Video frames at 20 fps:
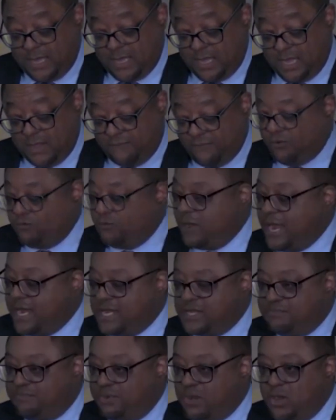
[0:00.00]
If you read
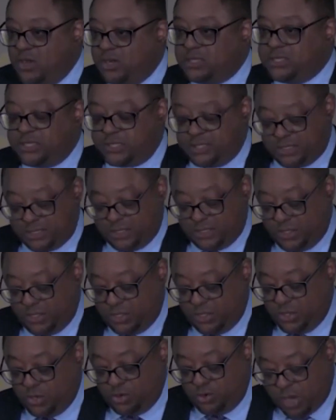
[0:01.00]
his books,
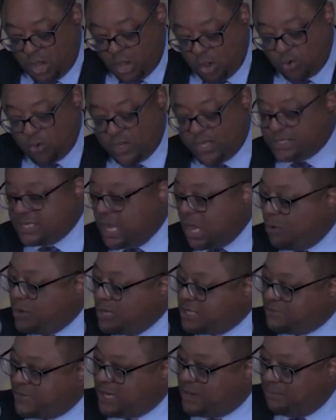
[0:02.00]
you know he's
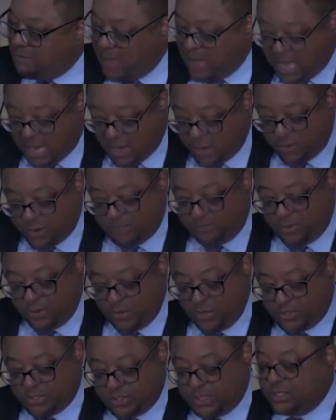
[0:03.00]
always been a moderate
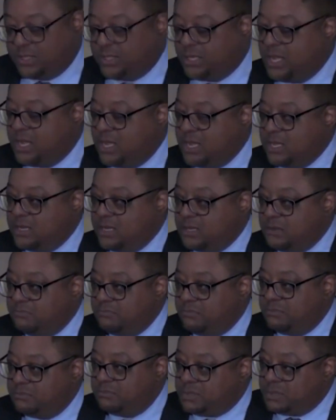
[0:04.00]
person,
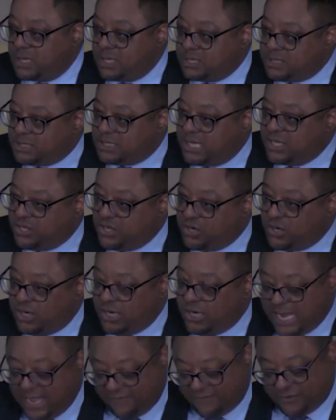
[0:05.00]
a
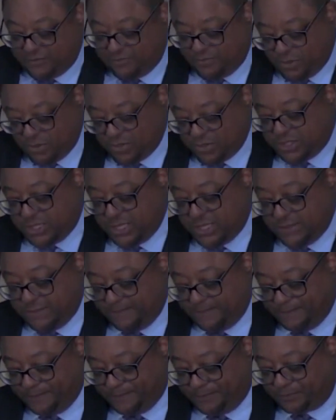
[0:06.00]
center-left
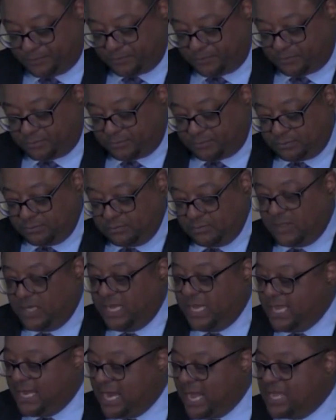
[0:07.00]
person.
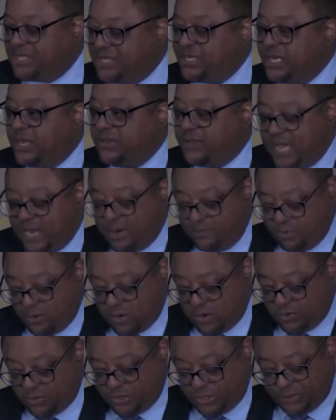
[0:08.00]
He and I share that
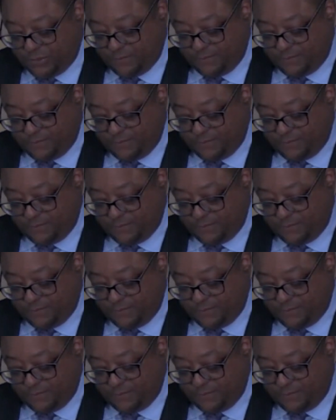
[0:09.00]
approach.